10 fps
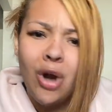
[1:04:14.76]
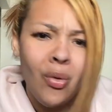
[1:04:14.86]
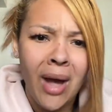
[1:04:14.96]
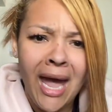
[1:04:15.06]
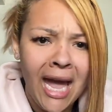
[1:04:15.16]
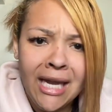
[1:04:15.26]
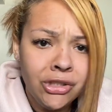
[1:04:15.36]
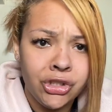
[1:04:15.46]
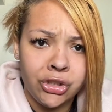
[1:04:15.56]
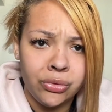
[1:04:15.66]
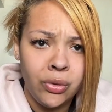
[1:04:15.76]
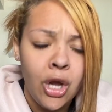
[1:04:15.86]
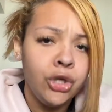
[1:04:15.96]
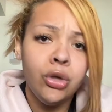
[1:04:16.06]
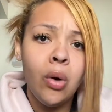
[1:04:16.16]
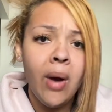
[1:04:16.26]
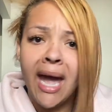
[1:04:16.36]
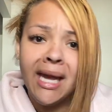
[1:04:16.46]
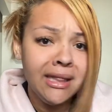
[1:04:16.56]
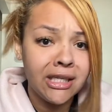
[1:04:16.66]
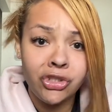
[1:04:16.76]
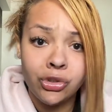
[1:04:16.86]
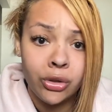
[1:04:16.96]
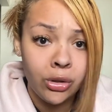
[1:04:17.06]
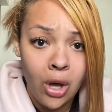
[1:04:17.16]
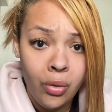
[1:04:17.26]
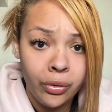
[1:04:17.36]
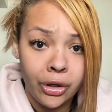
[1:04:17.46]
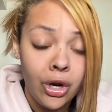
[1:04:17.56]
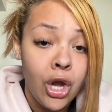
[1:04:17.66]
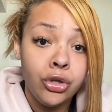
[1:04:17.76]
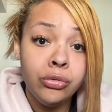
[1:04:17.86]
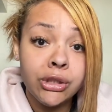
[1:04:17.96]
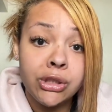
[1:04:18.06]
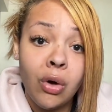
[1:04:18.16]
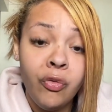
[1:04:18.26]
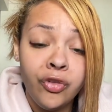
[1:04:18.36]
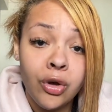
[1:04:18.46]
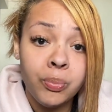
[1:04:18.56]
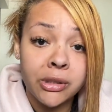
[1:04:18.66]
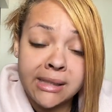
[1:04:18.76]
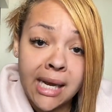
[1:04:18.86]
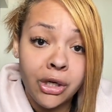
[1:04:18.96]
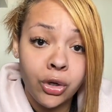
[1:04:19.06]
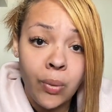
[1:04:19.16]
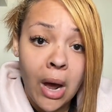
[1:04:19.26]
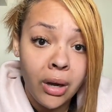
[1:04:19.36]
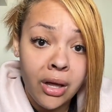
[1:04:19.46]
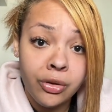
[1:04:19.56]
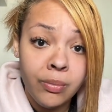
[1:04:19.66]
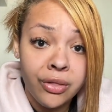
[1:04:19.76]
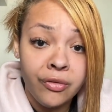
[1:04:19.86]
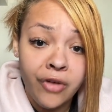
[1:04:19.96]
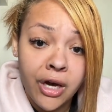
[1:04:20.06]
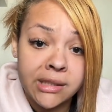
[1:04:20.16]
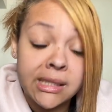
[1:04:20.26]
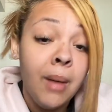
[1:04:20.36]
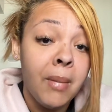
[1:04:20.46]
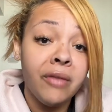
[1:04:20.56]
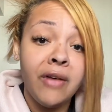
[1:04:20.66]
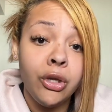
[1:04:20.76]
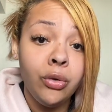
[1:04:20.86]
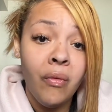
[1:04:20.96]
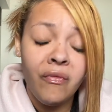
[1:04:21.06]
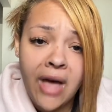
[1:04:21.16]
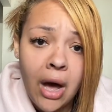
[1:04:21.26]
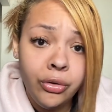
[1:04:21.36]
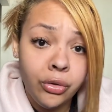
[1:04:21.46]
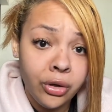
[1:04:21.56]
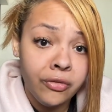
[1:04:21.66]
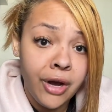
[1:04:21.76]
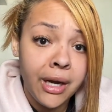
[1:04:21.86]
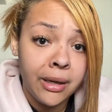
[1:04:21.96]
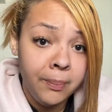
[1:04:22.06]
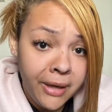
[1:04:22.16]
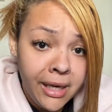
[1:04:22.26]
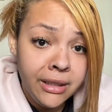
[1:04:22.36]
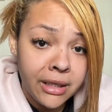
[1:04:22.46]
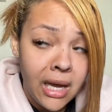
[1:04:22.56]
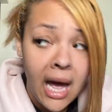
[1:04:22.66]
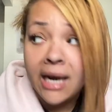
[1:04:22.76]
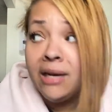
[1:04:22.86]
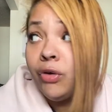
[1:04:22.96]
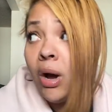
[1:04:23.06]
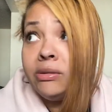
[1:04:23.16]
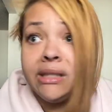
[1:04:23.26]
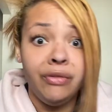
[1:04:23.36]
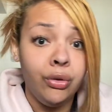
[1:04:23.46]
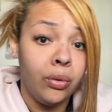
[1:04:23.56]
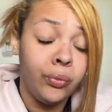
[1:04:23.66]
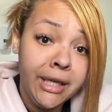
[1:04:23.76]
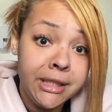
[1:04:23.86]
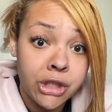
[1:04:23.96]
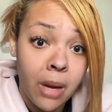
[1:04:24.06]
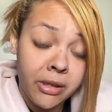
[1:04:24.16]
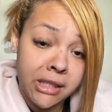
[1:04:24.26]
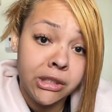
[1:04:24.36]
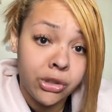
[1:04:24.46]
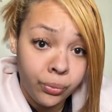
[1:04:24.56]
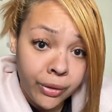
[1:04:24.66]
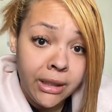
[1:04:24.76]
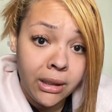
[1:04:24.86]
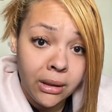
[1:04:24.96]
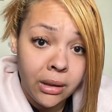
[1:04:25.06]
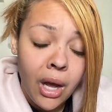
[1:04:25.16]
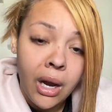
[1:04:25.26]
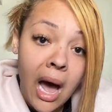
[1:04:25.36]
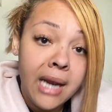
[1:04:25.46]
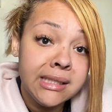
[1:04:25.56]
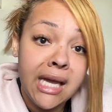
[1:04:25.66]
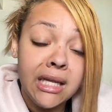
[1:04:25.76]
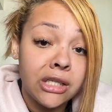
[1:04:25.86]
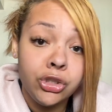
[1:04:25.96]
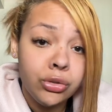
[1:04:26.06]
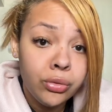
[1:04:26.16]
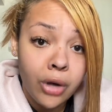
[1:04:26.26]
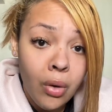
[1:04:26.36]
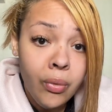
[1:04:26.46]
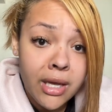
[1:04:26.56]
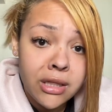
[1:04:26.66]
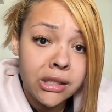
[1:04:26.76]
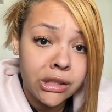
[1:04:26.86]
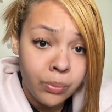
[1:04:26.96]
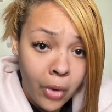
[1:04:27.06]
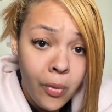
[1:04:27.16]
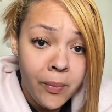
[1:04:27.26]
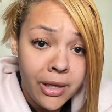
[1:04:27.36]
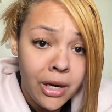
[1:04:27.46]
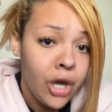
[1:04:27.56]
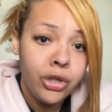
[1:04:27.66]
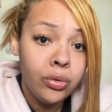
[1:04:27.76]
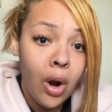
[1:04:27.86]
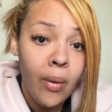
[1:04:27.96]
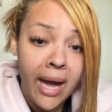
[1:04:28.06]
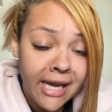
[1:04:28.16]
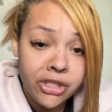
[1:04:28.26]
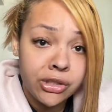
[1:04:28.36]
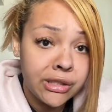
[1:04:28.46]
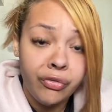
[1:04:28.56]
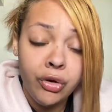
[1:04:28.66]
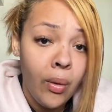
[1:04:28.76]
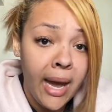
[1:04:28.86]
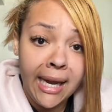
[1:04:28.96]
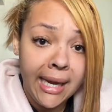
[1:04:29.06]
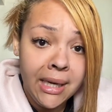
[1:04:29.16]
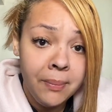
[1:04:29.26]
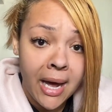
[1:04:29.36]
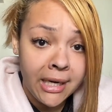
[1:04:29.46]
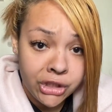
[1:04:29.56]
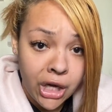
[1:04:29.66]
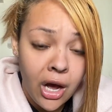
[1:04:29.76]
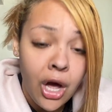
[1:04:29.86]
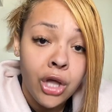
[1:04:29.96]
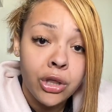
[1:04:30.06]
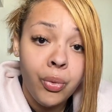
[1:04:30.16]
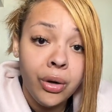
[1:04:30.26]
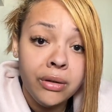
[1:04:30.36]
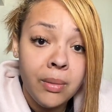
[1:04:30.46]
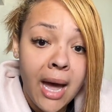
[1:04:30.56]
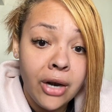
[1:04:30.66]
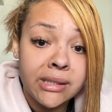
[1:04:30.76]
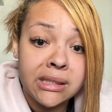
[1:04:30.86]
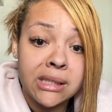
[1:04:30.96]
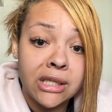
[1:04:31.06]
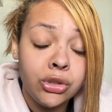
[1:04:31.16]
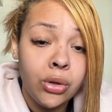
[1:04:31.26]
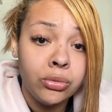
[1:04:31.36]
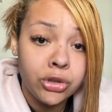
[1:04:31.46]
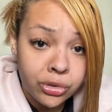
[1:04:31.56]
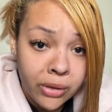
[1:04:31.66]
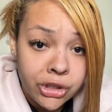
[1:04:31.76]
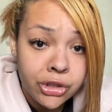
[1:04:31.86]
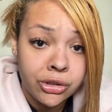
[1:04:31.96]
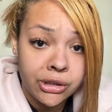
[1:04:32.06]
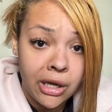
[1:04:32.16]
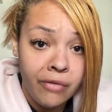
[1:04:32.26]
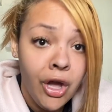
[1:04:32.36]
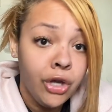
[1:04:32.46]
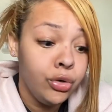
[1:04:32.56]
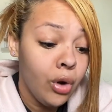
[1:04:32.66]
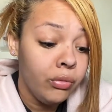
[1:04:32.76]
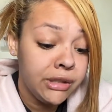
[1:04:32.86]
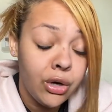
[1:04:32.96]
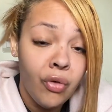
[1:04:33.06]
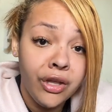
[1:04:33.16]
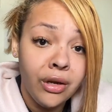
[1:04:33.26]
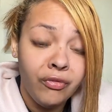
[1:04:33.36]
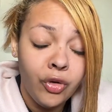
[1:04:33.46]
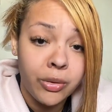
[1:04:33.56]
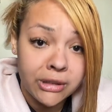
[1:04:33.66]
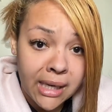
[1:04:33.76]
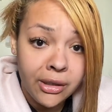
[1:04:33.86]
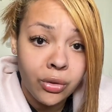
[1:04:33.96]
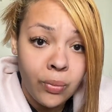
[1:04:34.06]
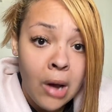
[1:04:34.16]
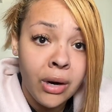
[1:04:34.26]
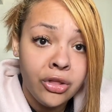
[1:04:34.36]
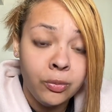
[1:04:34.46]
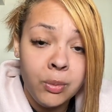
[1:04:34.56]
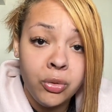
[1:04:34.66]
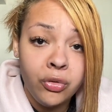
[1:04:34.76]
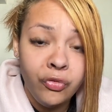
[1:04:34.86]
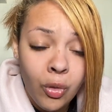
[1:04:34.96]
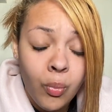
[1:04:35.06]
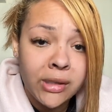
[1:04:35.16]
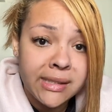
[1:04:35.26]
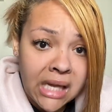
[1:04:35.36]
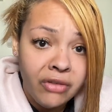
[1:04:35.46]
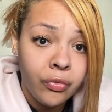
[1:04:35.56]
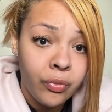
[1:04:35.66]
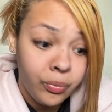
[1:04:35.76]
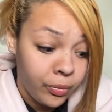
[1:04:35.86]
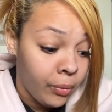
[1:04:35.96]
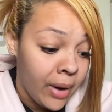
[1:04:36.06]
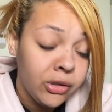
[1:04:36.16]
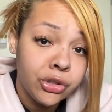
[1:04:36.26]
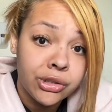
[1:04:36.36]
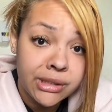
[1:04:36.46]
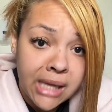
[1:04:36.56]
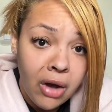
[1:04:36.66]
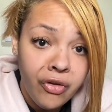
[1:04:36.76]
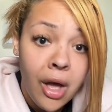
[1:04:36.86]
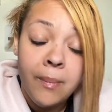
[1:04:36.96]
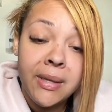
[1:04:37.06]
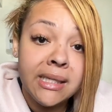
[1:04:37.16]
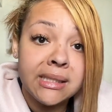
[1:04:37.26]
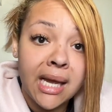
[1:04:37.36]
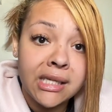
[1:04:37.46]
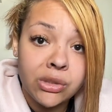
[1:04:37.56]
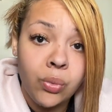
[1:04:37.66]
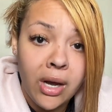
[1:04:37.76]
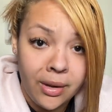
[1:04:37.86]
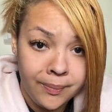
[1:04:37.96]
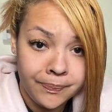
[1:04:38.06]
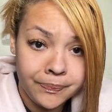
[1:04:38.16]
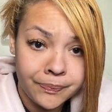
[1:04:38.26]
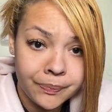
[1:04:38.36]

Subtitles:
You don't hate you. You don't hate that you're a loner. You just don't feel protected around other motherfuckers. Matter of fact, you don't value your fucking opinion. I didn't even know I was giving you a reading job, but this is a reading. God is saying that you don't, in this moment, you don't hate yourself. You don't hate anybody, y'all. The point of the matter is that you don't trust yourself. You don't sit over here and feel protected around other people. You feel more safe around yourself because guess what?